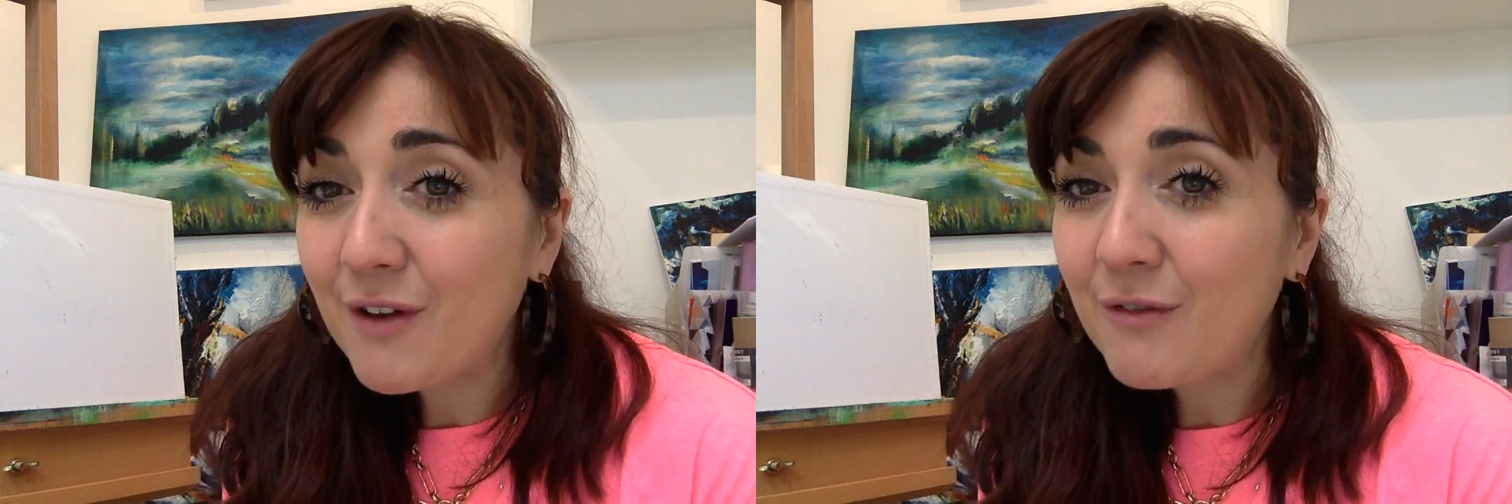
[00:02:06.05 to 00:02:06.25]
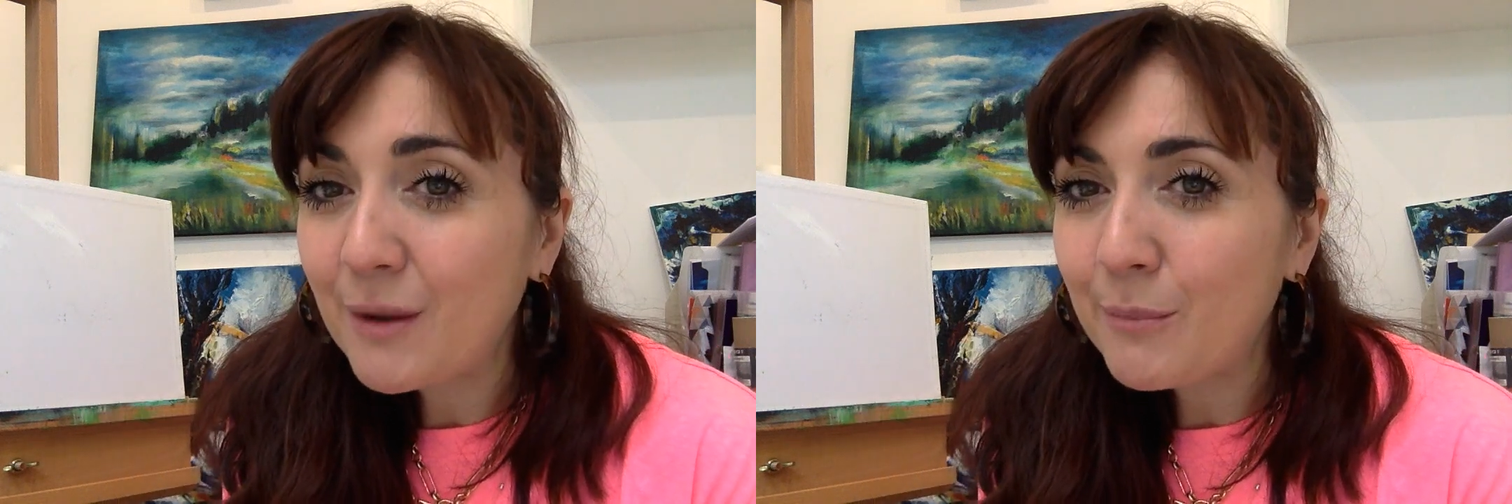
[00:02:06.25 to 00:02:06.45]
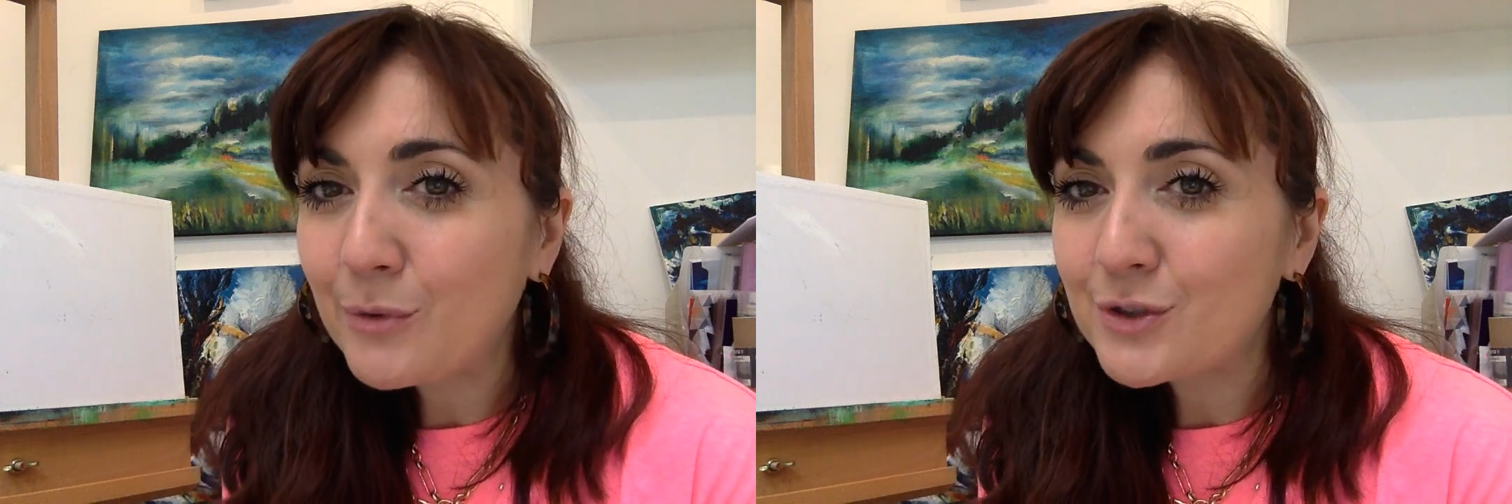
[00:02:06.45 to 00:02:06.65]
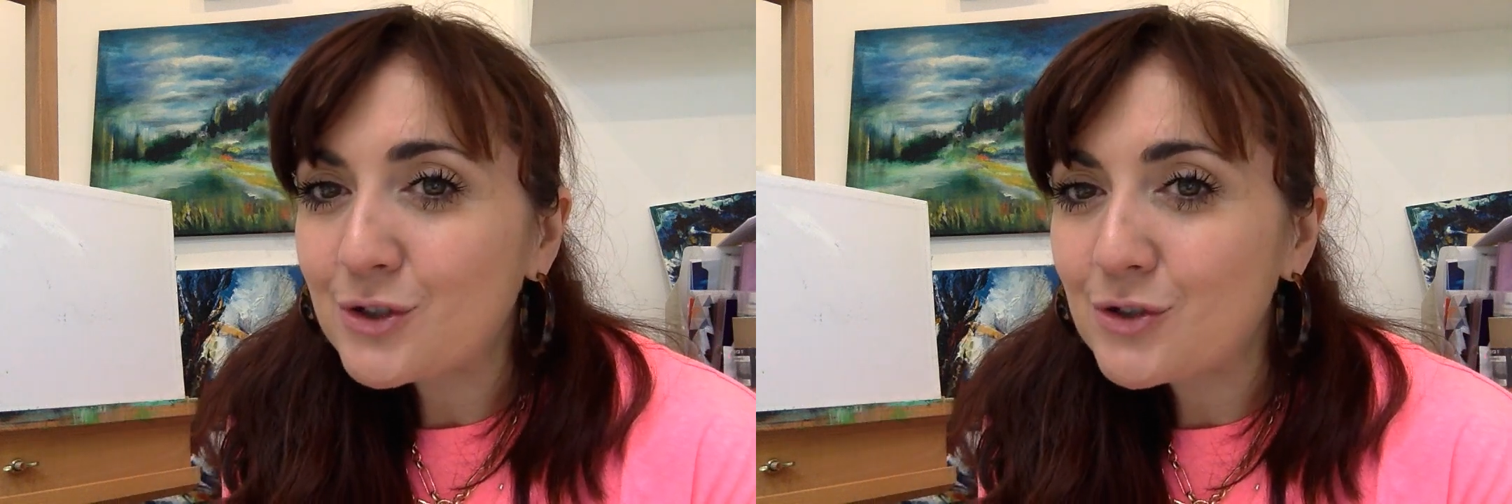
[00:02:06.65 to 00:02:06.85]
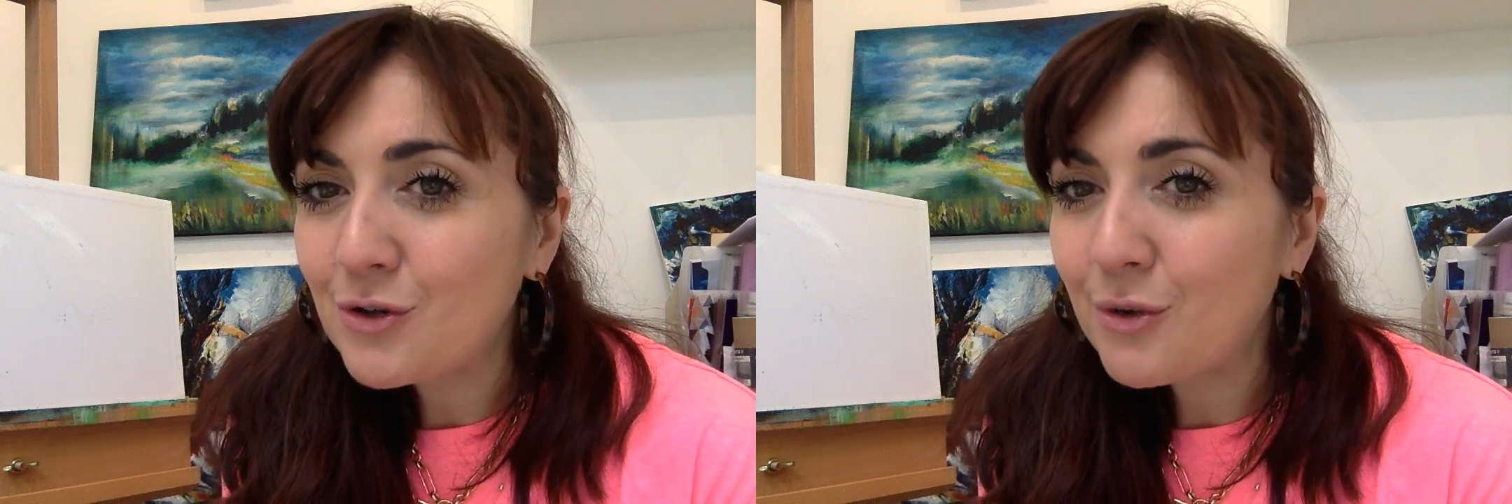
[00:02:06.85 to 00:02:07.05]
very
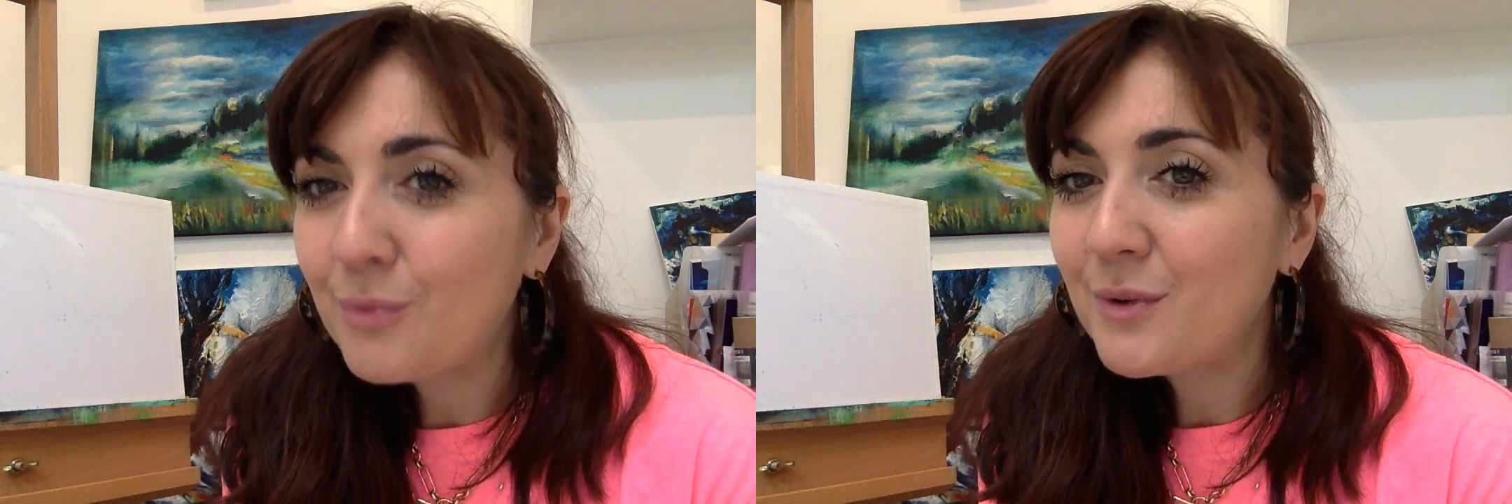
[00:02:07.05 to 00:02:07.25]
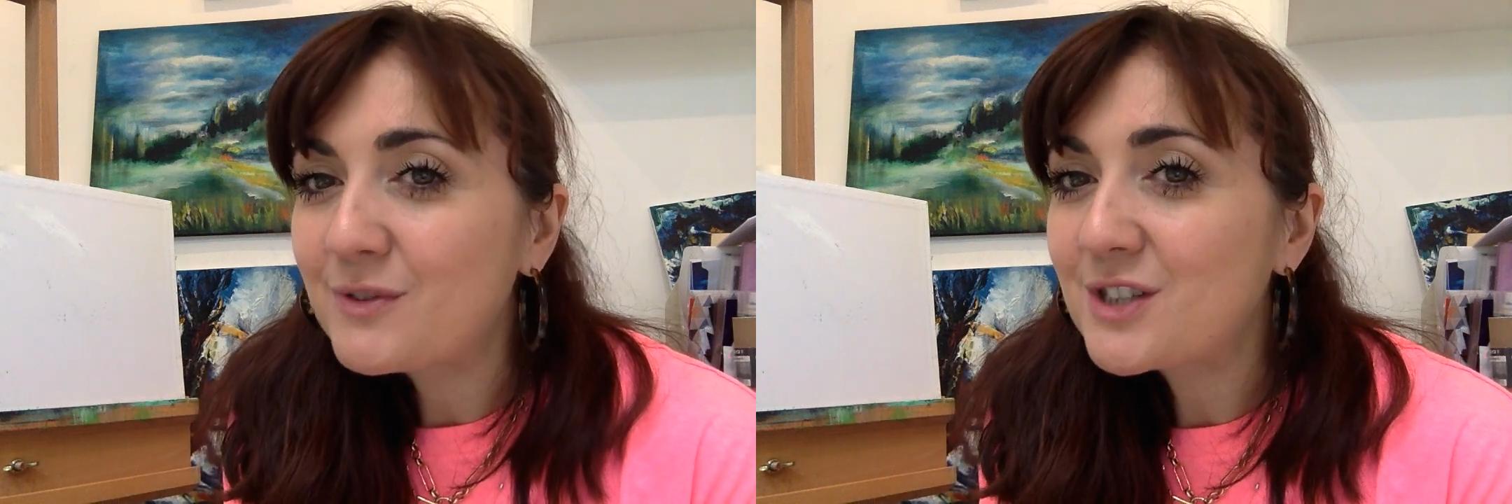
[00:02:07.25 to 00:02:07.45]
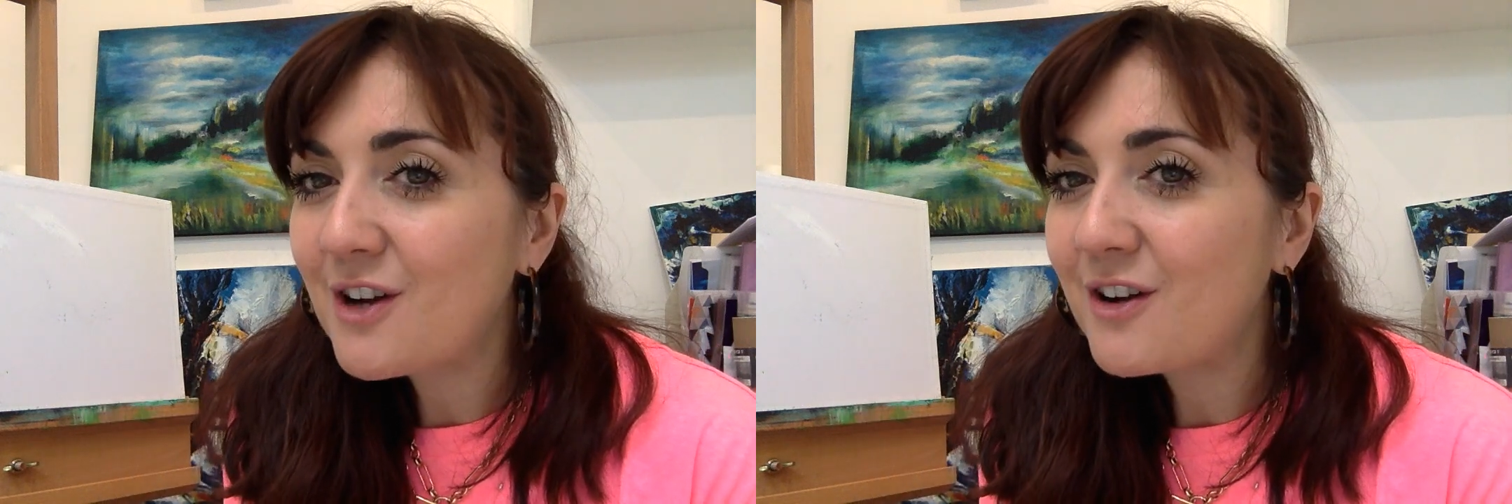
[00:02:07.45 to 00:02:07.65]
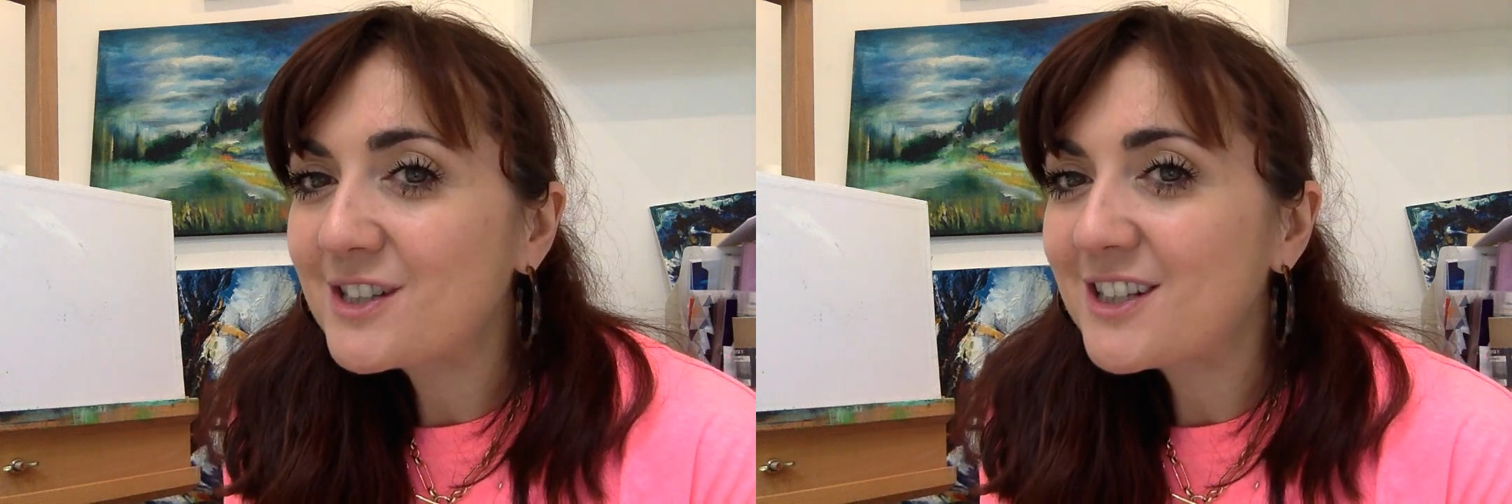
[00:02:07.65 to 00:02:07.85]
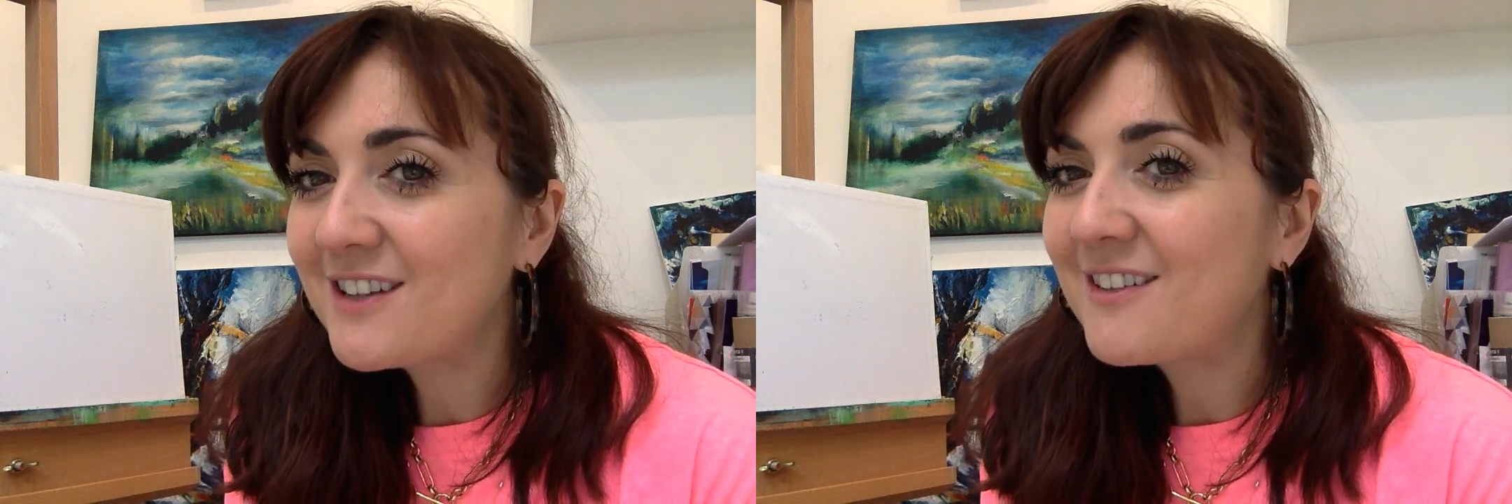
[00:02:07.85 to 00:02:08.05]
important job with
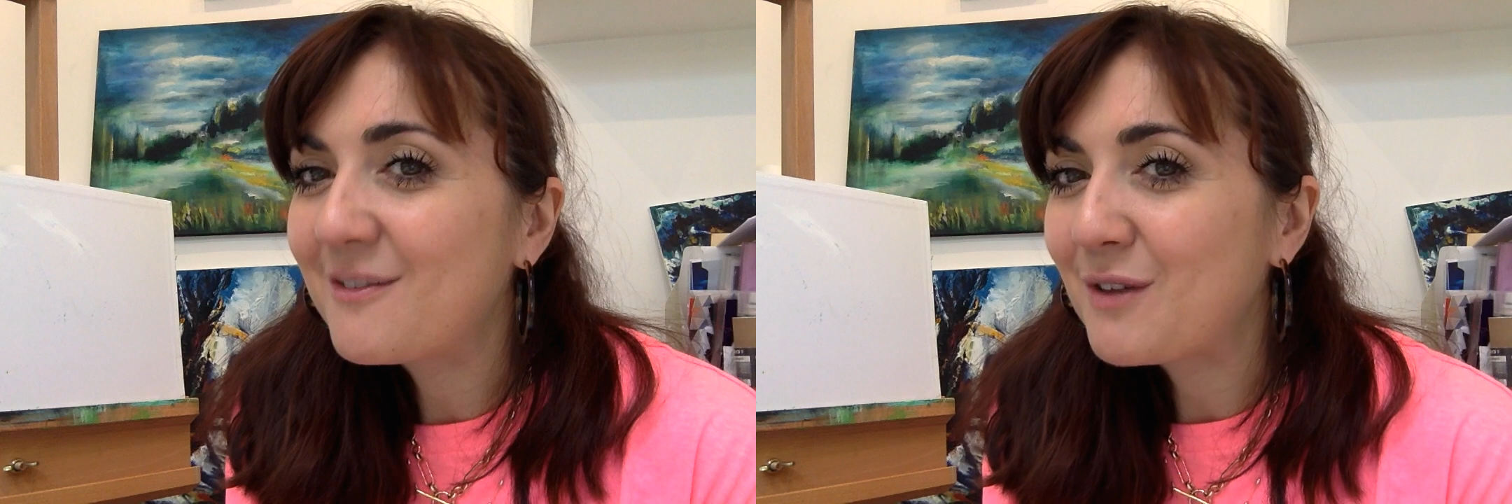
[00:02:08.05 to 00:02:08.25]
starting